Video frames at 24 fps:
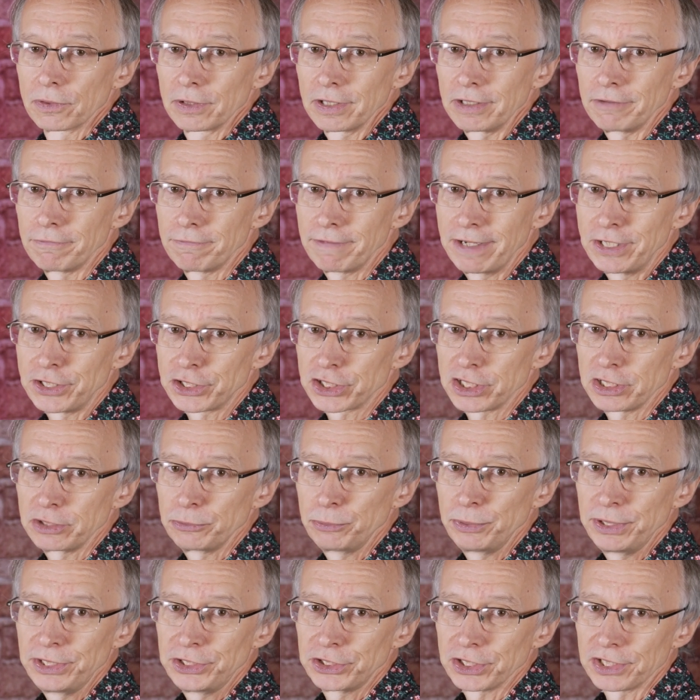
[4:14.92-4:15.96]
eventually
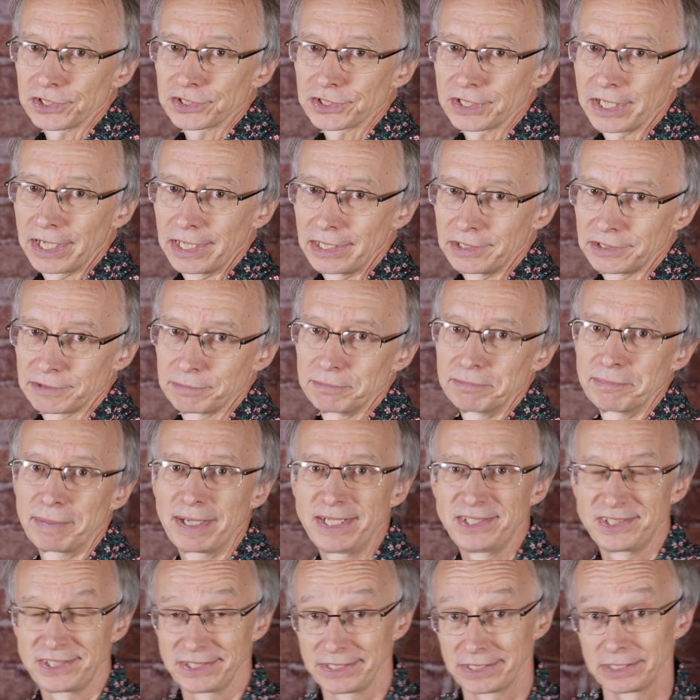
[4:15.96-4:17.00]
we just get
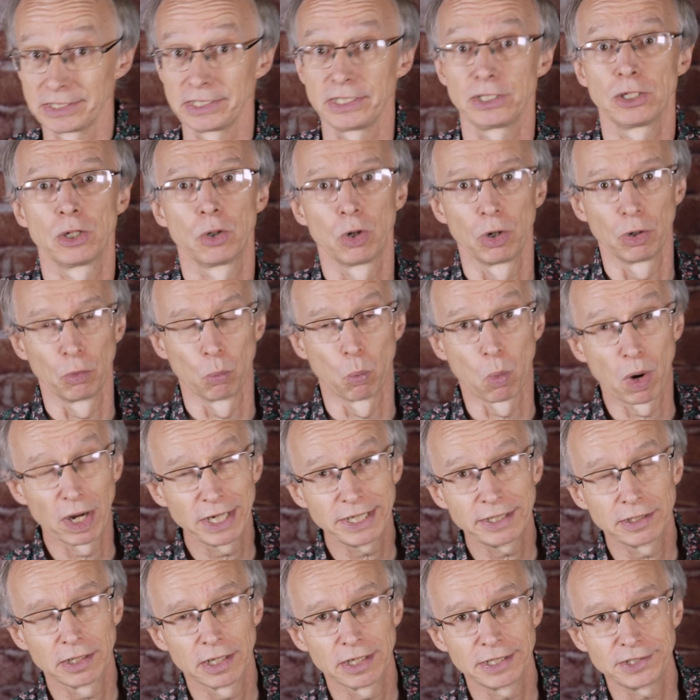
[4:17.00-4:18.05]
basically a
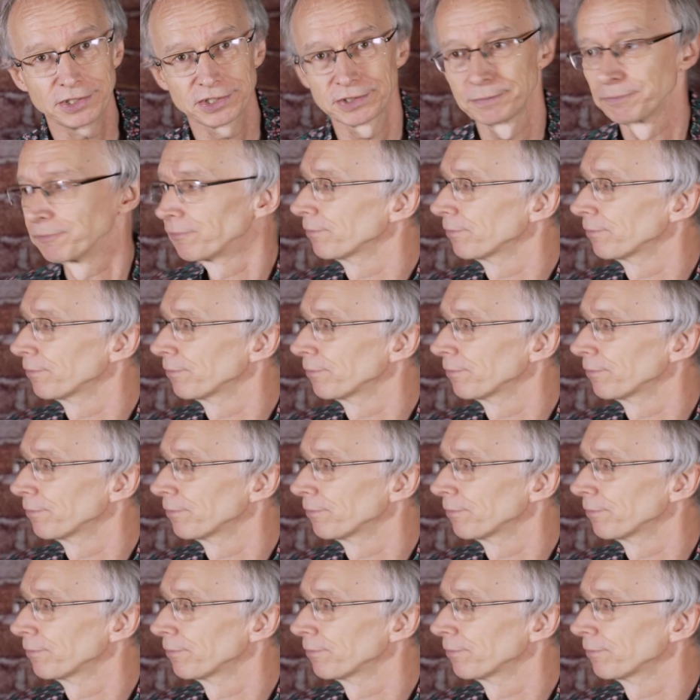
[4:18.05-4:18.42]
white light,